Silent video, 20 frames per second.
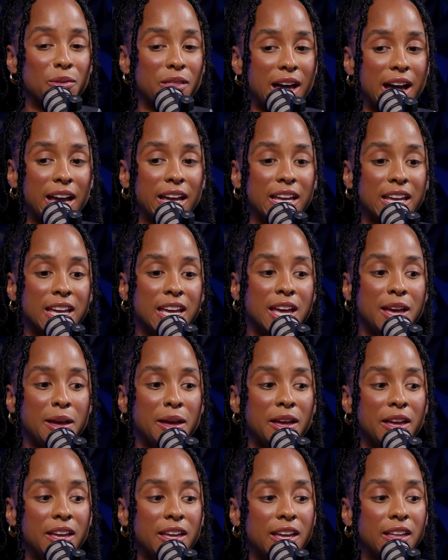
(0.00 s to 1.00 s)
that
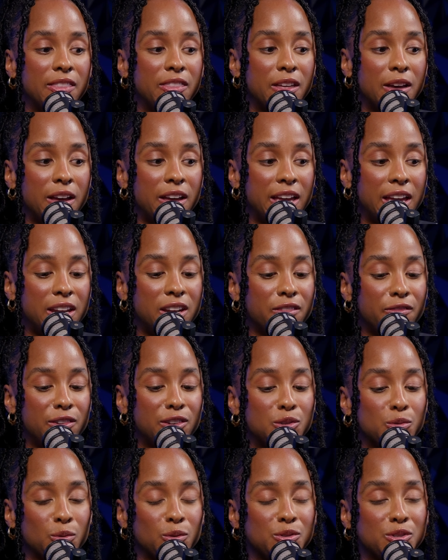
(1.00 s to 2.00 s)
the
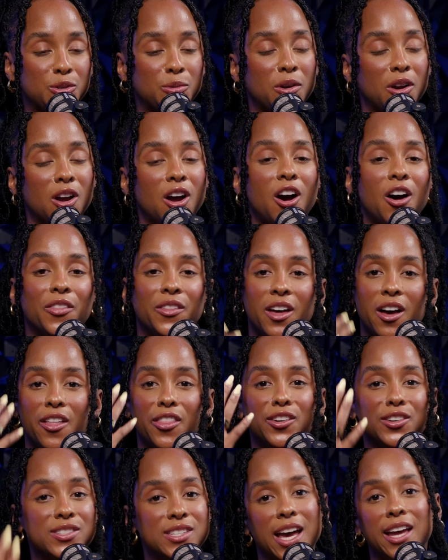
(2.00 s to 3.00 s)
individuals who are on the
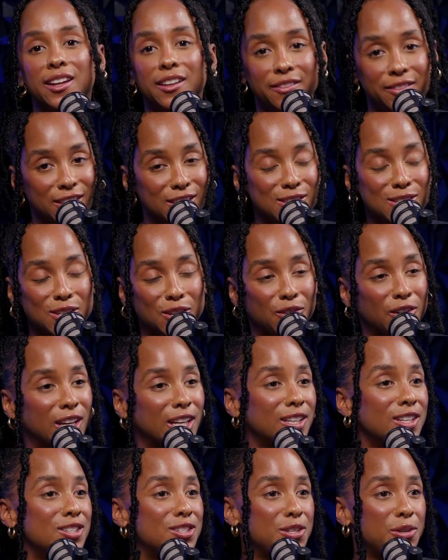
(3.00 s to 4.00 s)
other side of the
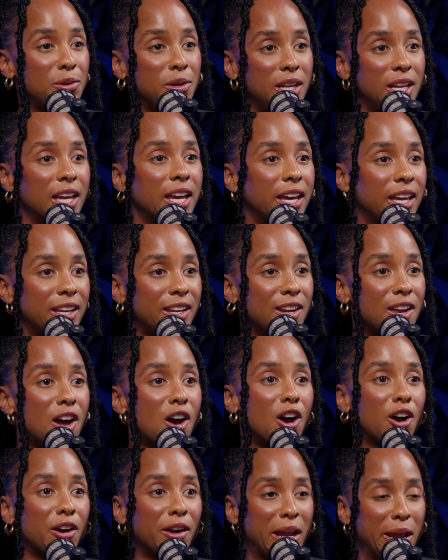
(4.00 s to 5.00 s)
screen tuning in
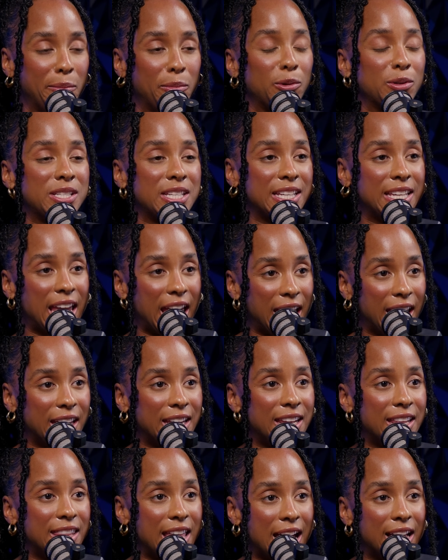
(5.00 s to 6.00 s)
are able to
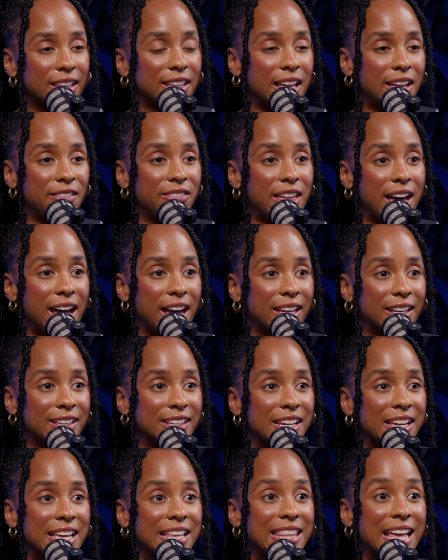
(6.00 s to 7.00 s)
gain that let that
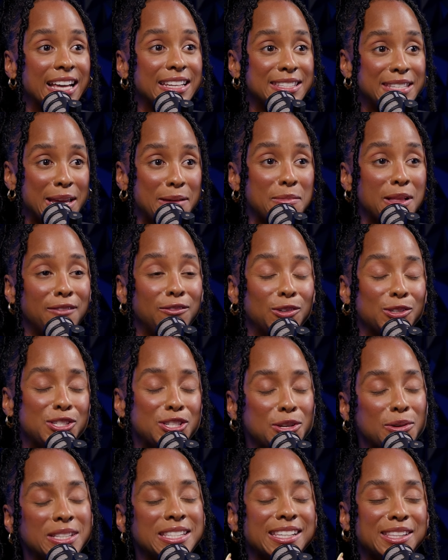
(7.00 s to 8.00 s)
that same level
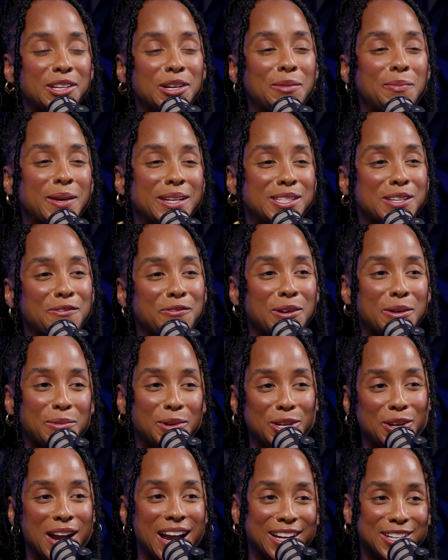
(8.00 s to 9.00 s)
too. It's a little bit different
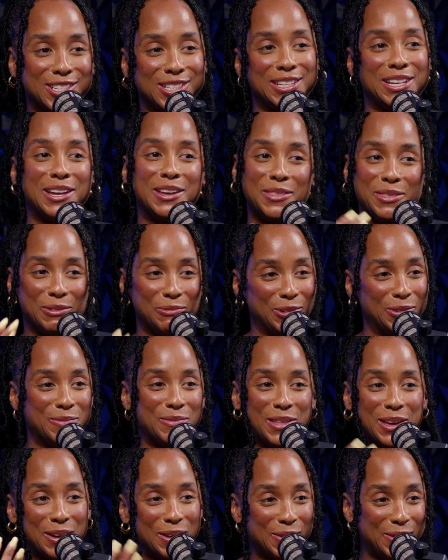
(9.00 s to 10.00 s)
when you're actually in the room
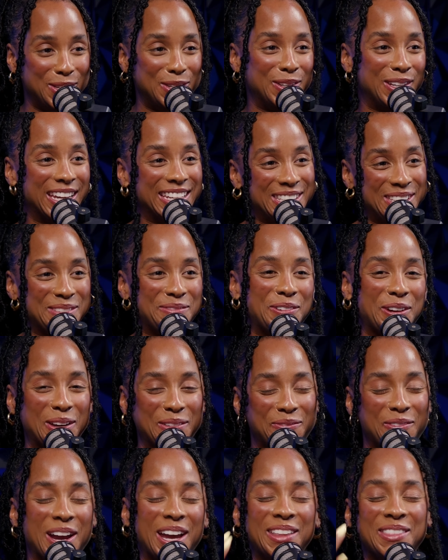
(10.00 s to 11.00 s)
though, and you get to
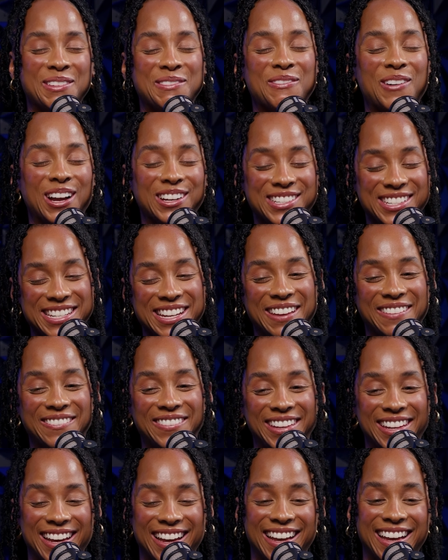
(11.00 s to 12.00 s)
break bread than watching it
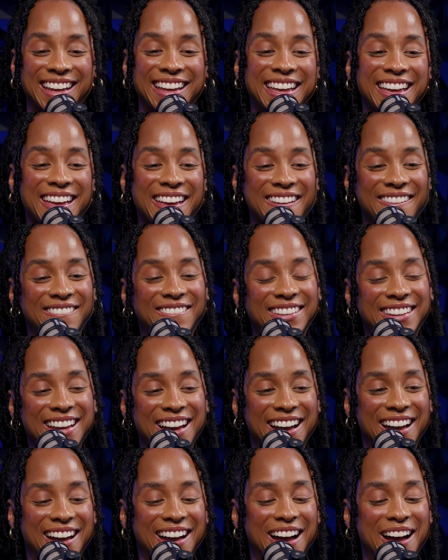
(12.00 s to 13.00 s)
via
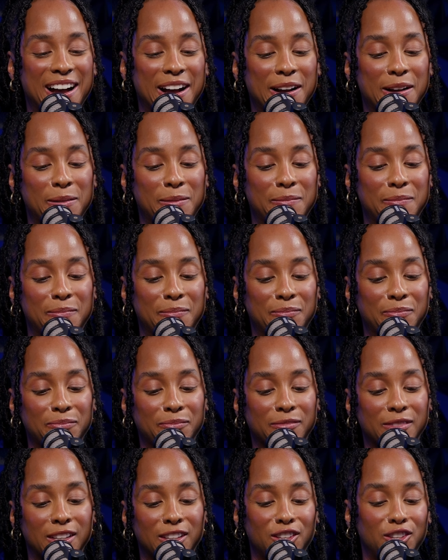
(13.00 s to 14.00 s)
via um,
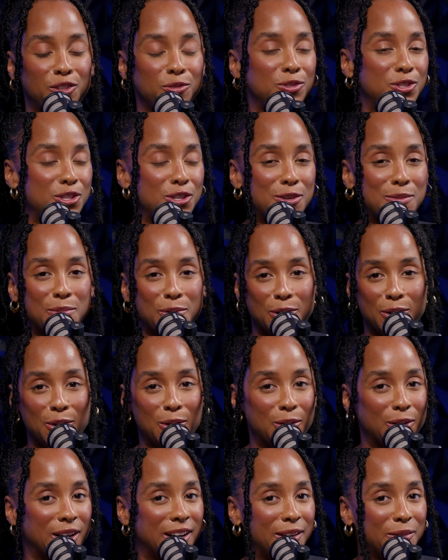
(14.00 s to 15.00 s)
YouTube or
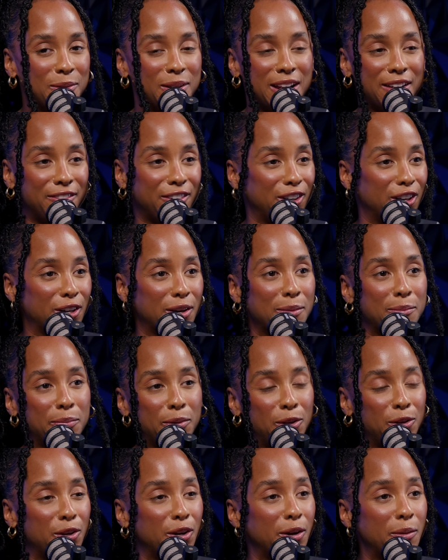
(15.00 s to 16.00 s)
or whatever your
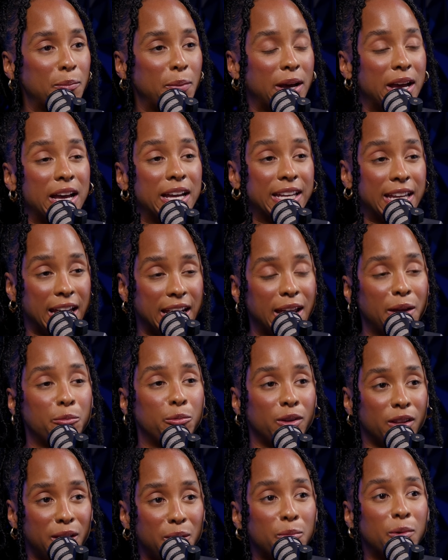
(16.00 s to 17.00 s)
computer. But again, I
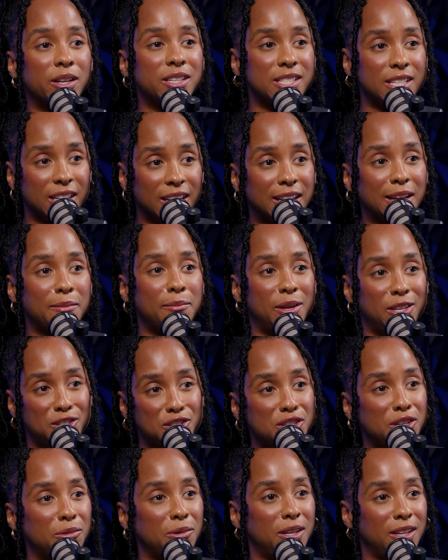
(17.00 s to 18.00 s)
really want to commend
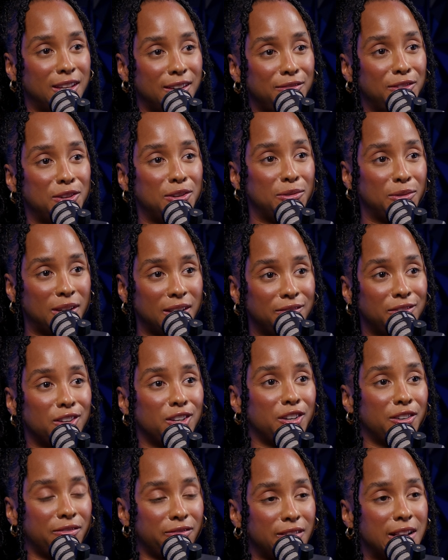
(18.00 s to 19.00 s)
you and give you give you
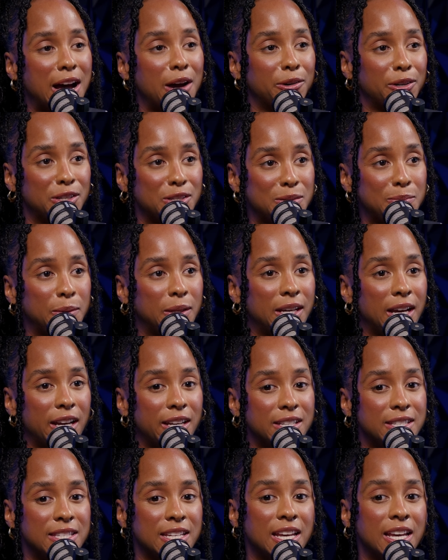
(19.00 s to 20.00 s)
your flowers
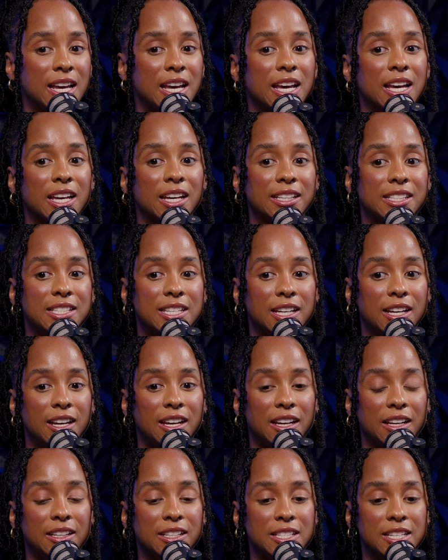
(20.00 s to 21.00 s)
because you.
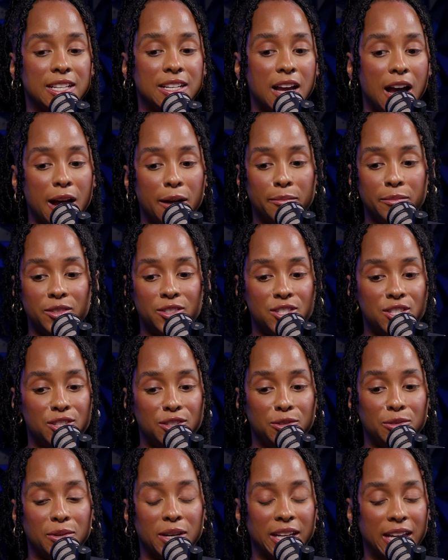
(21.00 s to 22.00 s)
to to come
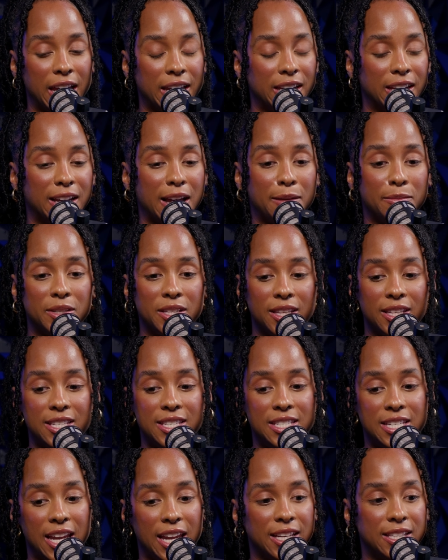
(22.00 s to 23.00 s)
to again to come to the
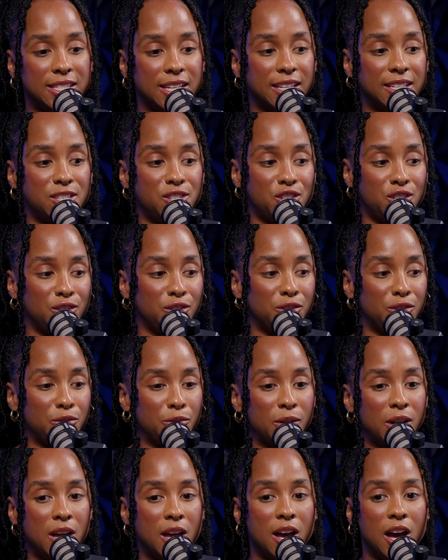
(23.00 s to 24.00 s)
states and
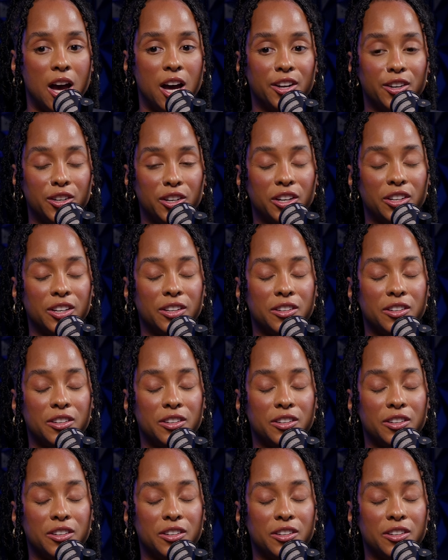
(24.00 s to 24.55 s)
to un,